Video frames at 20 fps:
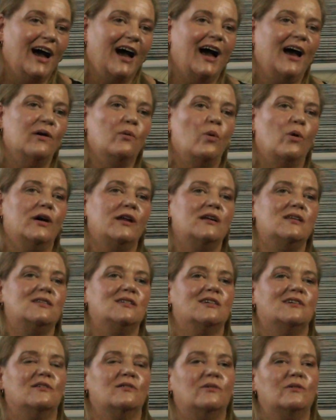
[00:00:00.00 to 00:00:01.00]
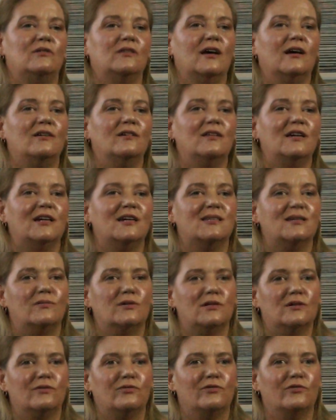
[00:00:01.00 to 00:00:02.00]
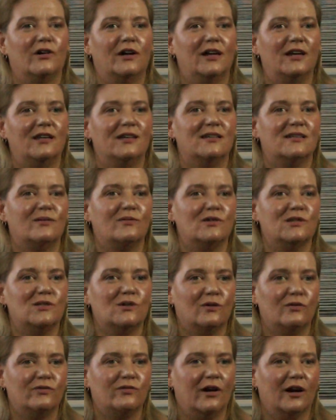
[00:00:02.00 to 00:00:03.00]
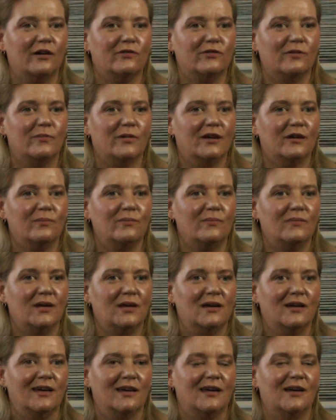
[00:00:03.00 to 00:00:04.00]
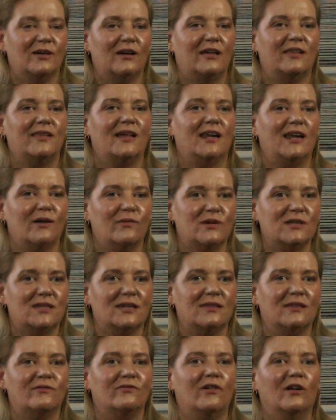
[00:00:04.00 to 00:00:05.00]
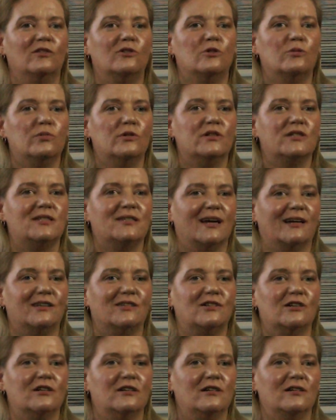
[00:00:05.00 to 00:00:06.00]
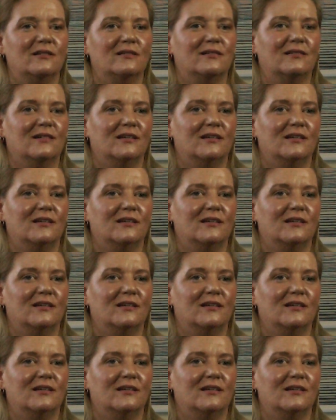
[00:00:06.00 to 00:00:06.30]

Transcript: I wanted to, not only because I was afraid, because I was so far from him and that he was in the vulnerable sector.